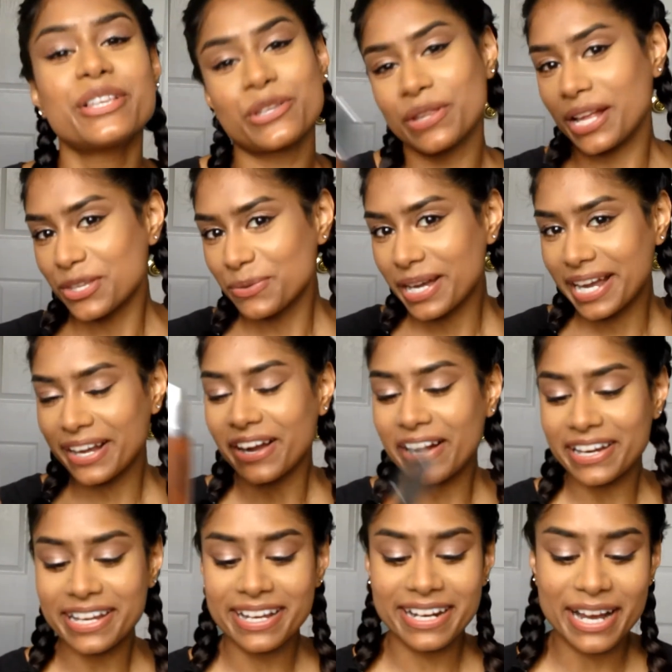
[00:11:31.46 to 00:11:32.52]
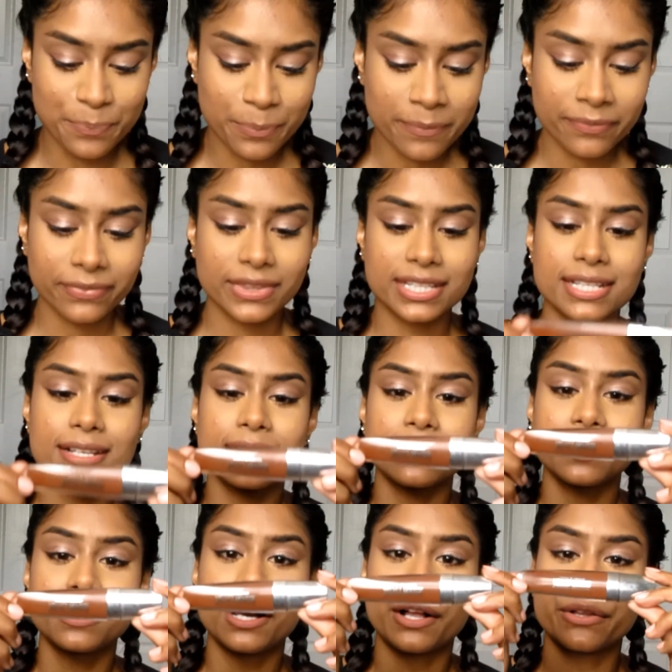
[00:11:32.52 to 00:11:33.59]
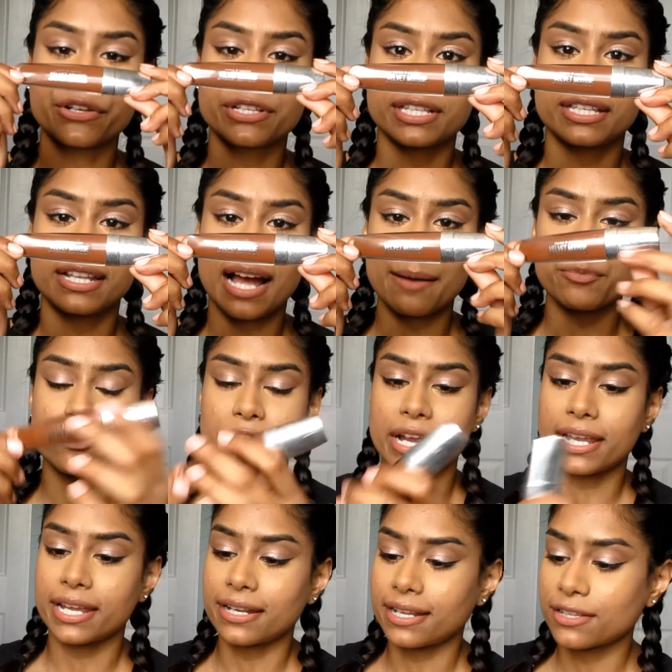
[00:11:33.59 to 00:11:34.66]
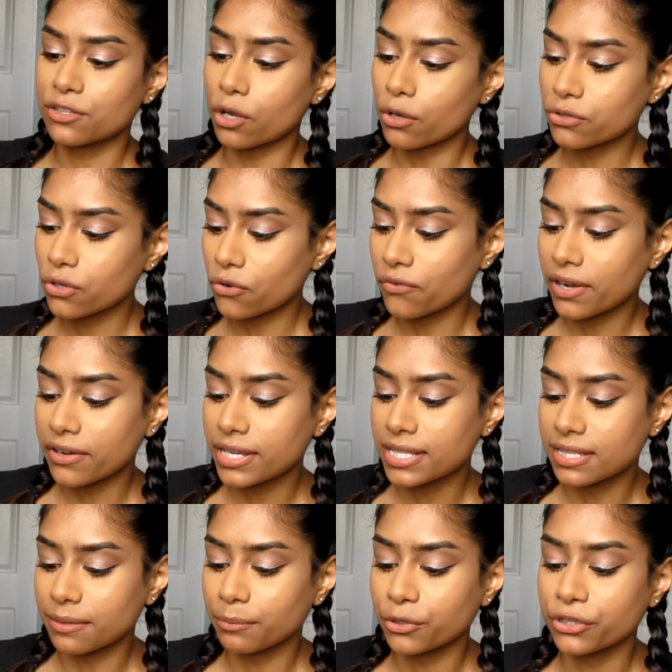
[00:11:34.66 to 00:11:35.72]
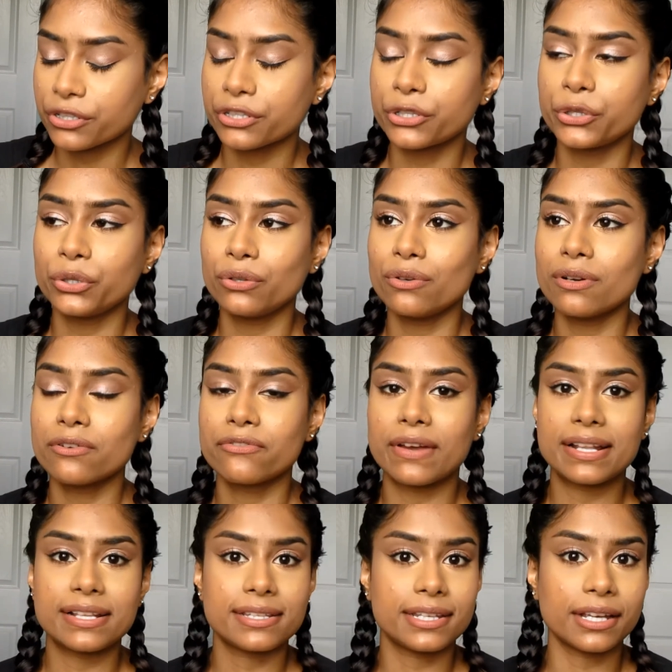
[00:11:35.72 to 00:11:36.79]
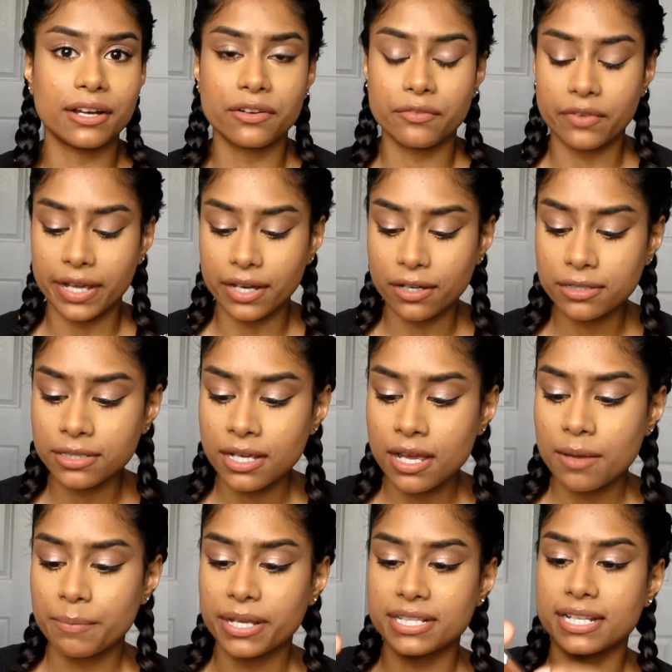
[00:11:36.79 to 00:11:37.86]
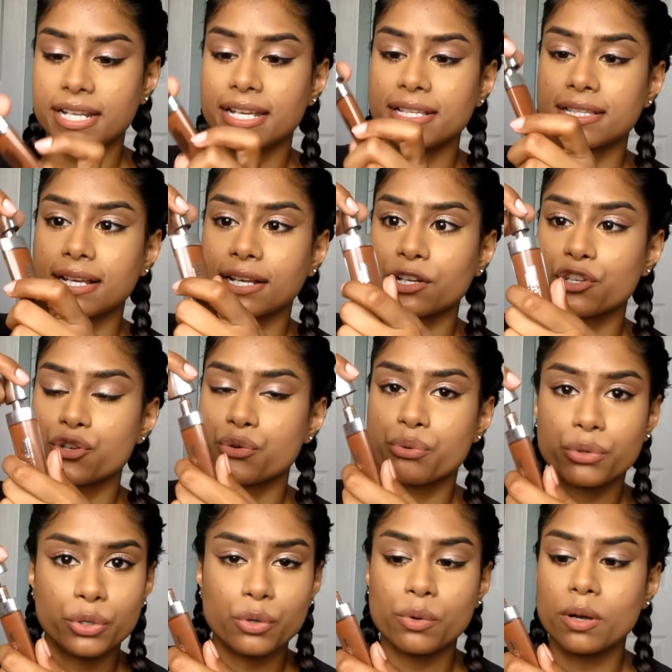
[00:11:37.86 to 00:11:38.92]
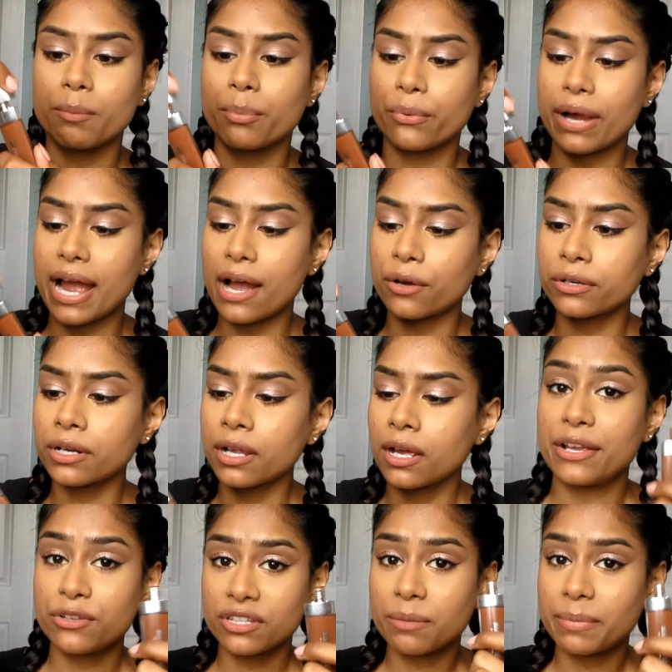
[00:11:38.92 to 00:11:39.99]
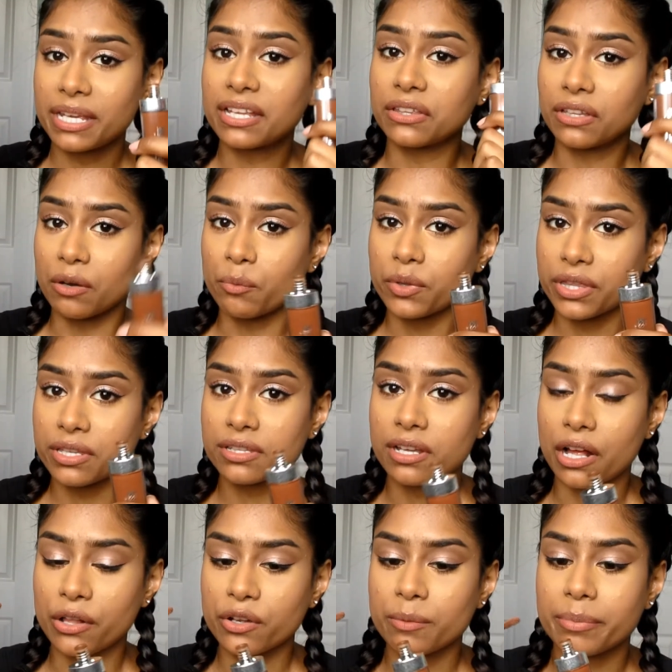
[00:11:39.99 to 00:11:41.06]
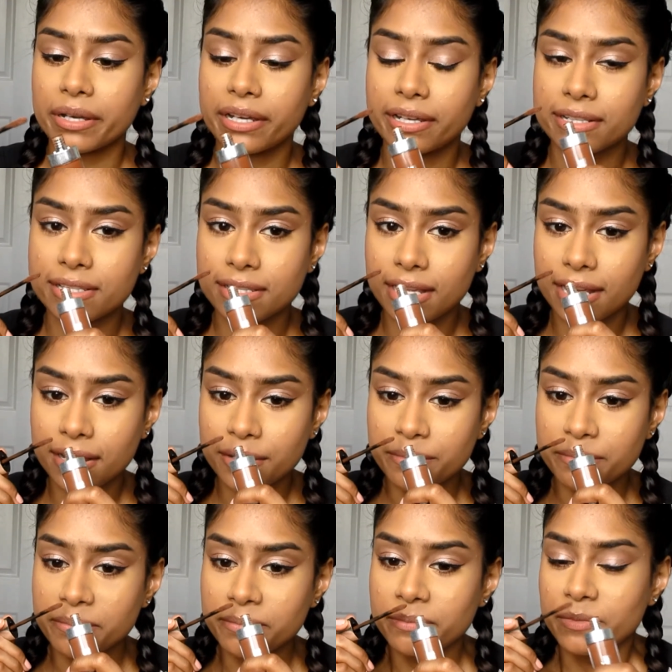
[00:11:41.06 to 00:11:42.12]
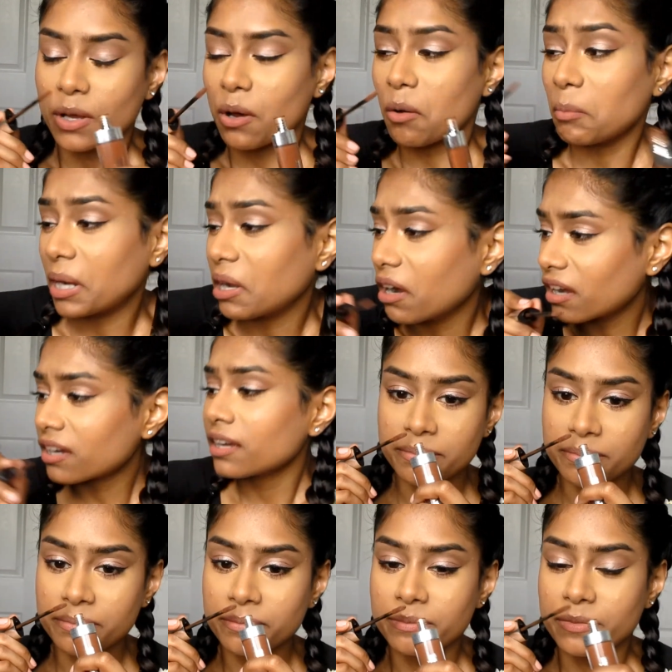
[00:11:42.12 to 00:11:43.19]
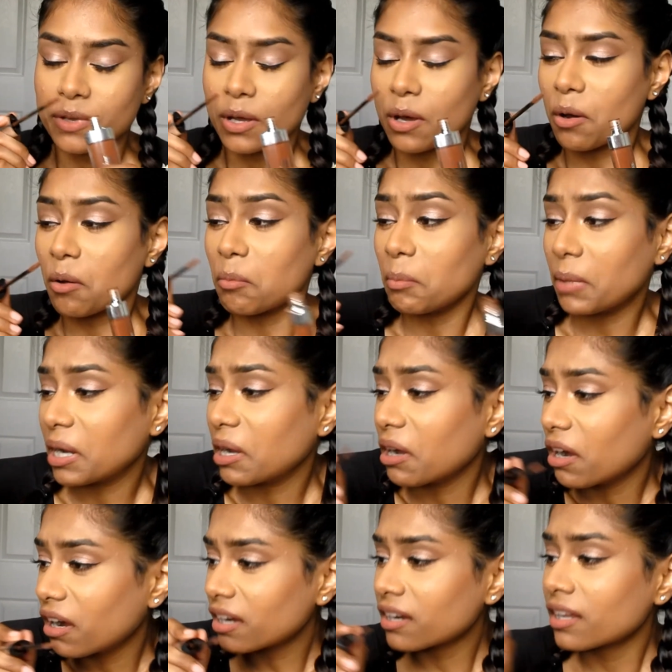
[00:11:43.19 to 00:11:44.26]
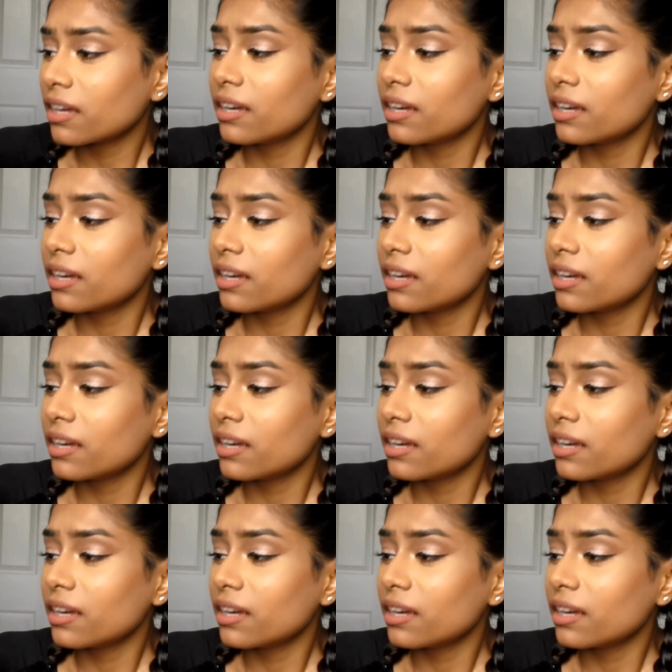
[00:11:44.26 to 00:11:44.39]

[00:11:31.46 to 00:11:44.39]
So that's why I got it. This is in the color Snapdragon. It's also very similar to Fenty Unveiled because it is like a true brown. I used to be in love with this color, but it's like, oh my god. Oh my god.